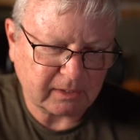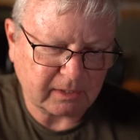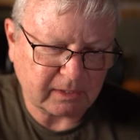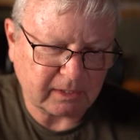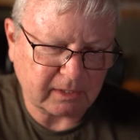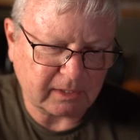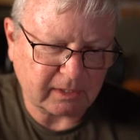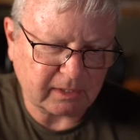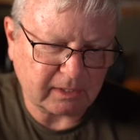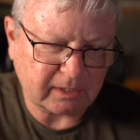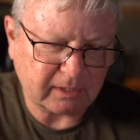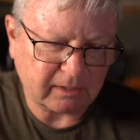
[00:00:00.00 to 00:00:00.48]

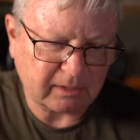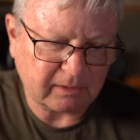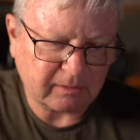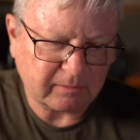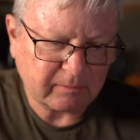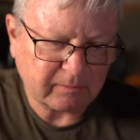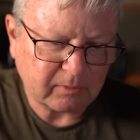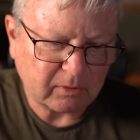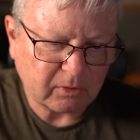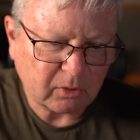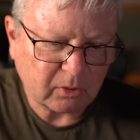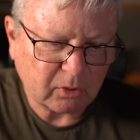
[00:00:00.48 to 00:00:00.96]
uh,
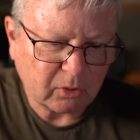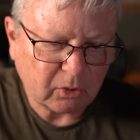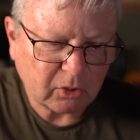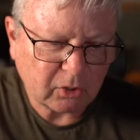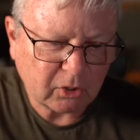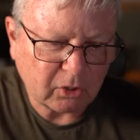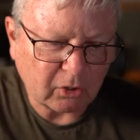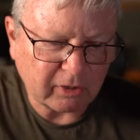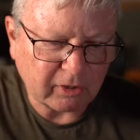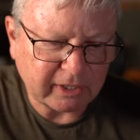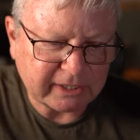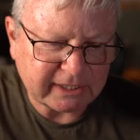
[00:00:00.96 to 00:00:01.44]

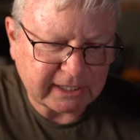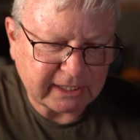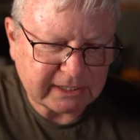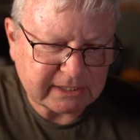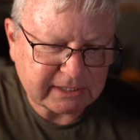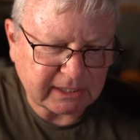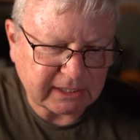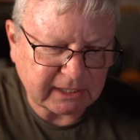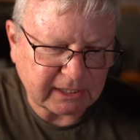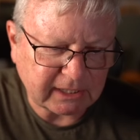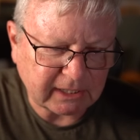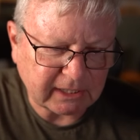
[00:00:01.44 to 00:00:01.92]

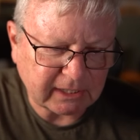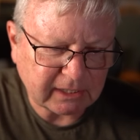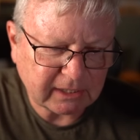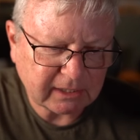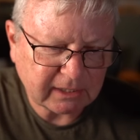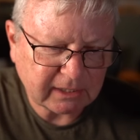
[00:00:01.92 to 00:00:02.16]
Corradetti.